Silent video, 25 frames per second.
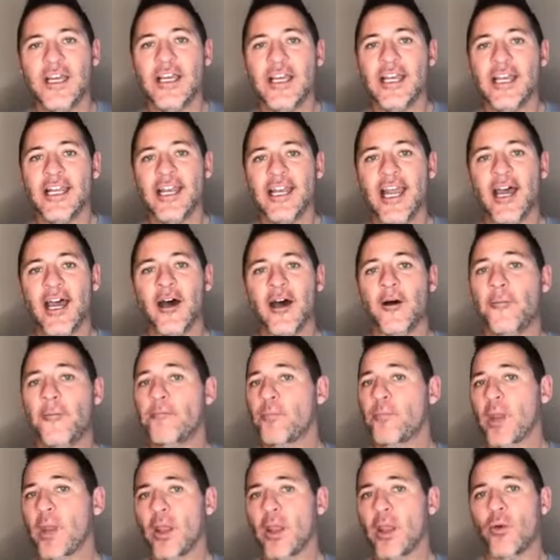Now,
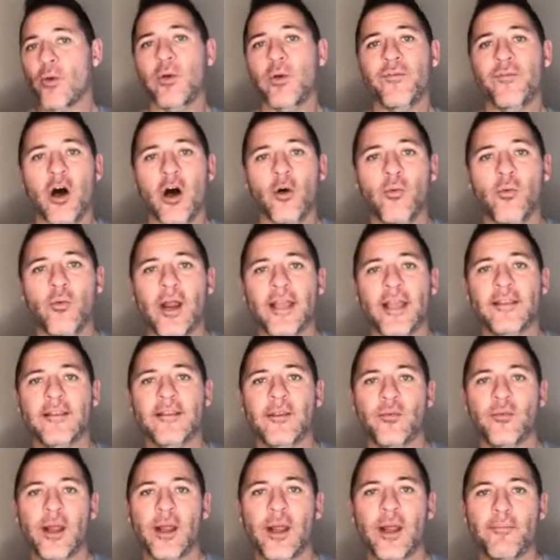we've all read
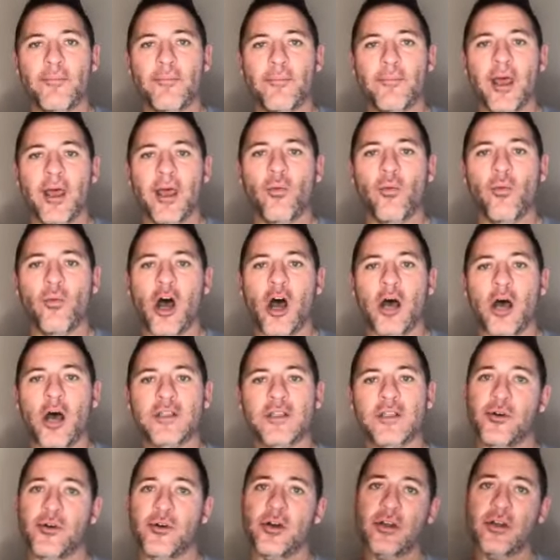the Mel Robbins
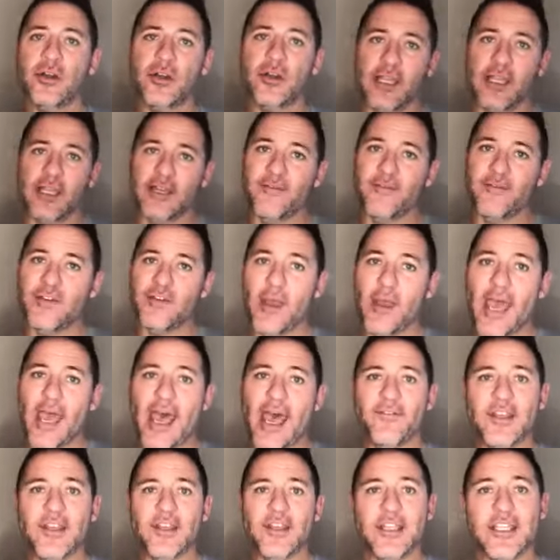book, and if you
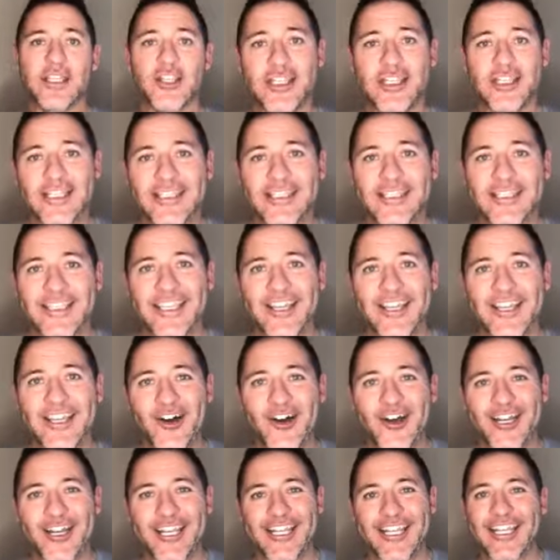haven't, you need to get
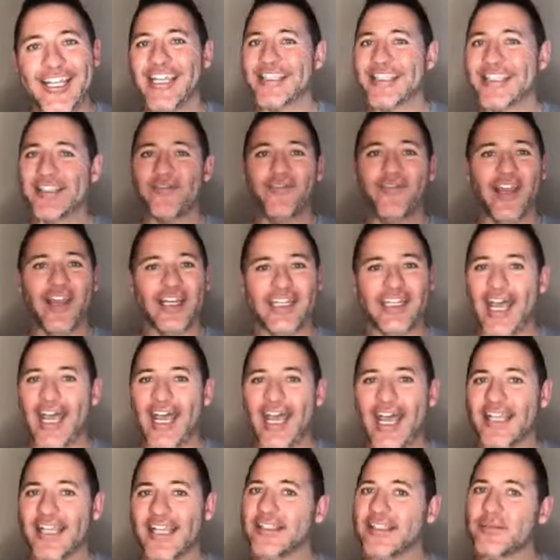on it. It's a
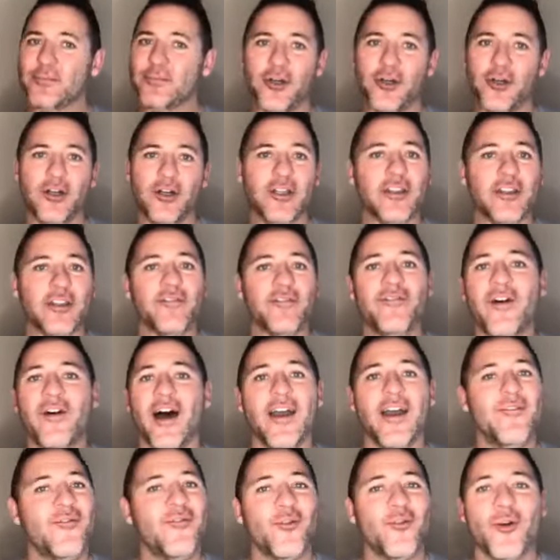fantastic book, the
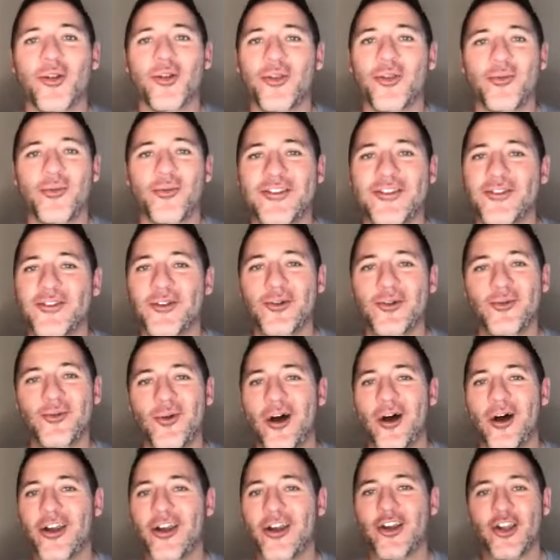5, 4, 3, 2,
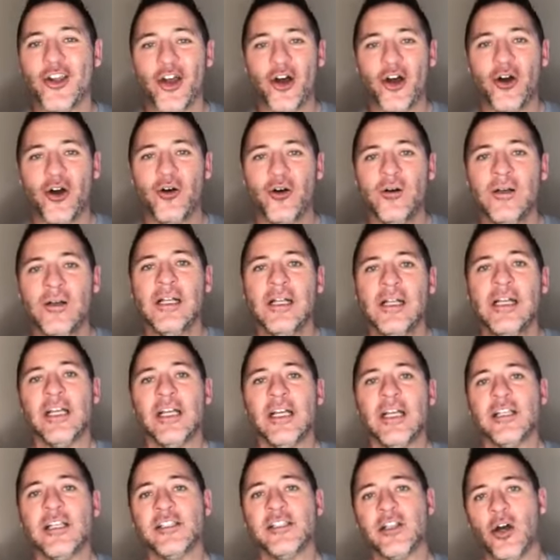1, go.
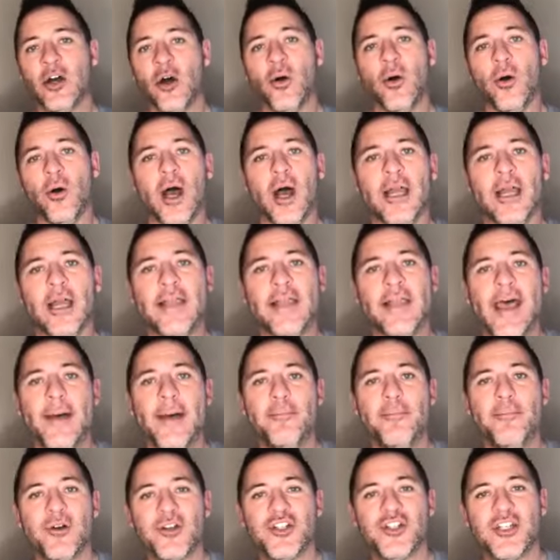So in that
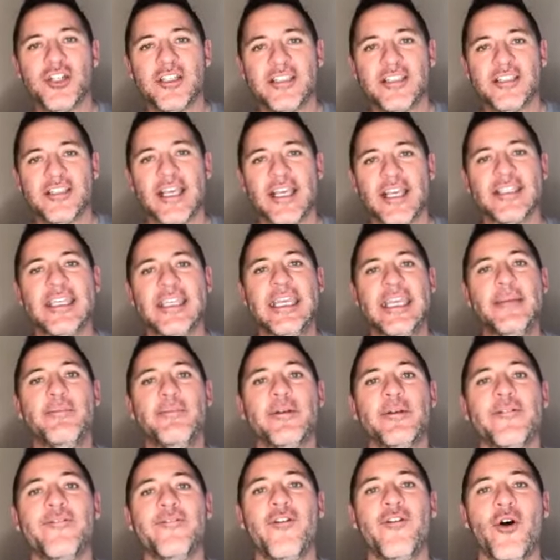book, she says, keep
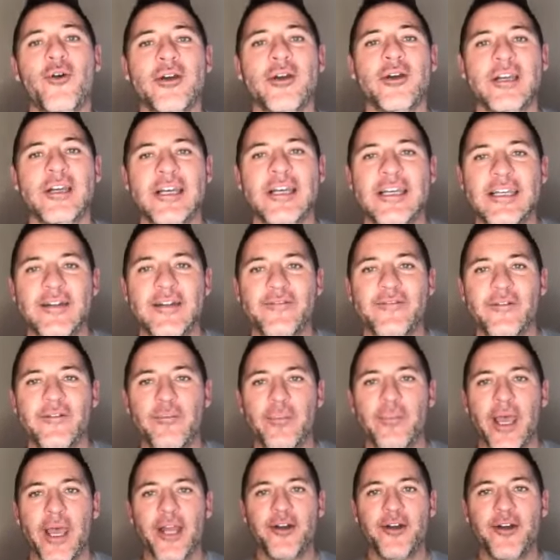your phone in a different
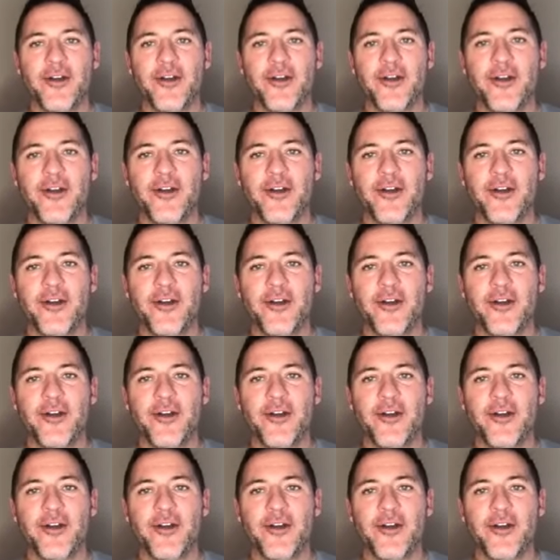bedroom,